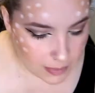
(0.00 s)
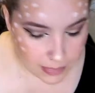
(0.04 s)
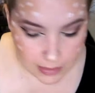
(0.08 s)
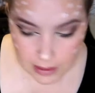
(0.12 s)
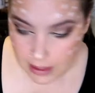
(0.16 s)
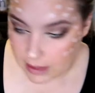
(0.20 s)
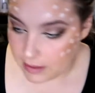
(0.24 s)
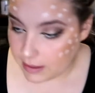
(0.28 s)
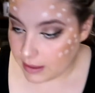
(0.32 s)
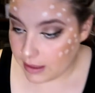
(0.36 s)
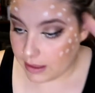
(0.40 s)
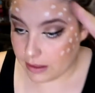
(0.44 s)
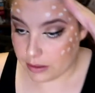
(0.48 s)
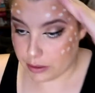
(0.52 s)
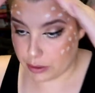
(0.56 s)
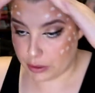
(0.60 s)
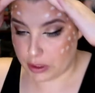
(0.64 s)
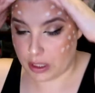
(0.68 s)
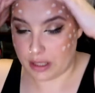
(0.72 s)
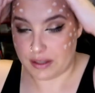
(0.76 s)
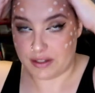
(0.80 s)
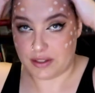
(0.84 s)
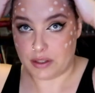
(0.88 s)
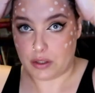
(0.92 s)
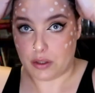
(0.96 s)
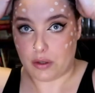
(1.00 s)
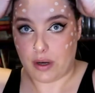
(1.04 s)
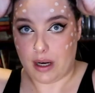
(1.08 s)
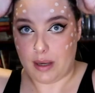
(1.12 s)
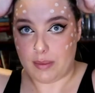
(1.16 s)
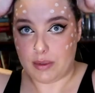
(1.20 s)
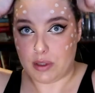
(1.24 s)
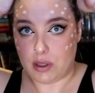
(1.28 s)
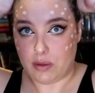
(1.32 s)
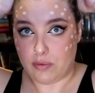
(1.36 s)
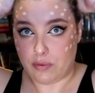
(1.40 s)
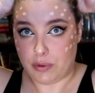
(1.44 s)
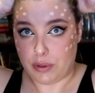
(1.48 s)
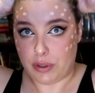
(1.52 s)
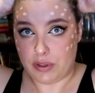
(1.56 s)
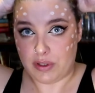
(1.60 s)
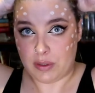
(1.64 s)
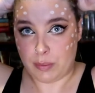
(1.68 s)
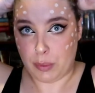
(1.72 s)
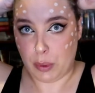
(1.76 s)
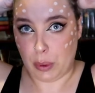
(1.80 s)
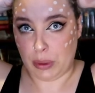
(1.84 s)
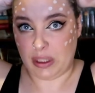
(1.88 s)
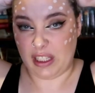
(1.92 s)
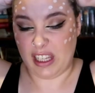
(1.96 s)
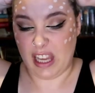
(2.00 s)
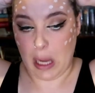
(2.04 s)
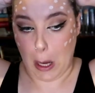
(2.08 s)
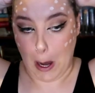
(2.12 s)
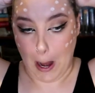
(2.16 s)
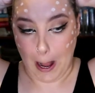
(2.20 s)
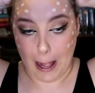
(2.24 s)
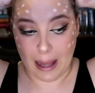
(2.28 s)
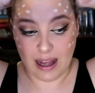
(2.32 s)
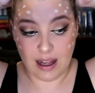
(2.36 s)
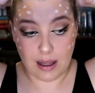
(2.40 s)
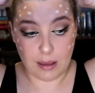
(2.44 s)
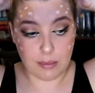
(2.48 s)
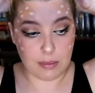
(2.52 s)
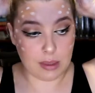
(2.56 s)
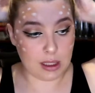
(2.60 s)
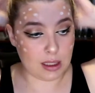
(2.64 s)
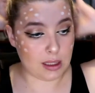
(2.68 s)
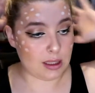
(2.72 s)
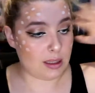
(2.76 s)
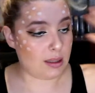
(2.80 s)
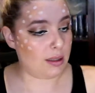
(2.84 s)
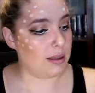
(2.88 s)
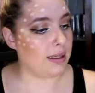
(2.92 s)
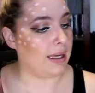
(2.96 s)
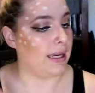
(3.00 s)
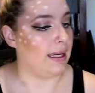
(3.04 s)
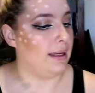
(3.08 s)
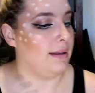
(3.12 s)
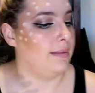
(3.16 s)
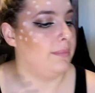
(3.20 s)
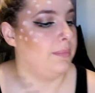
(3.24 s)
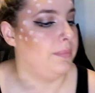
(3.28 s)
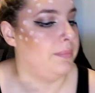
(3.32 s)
And then it just kind of scrapes off with a spoolie. Okay.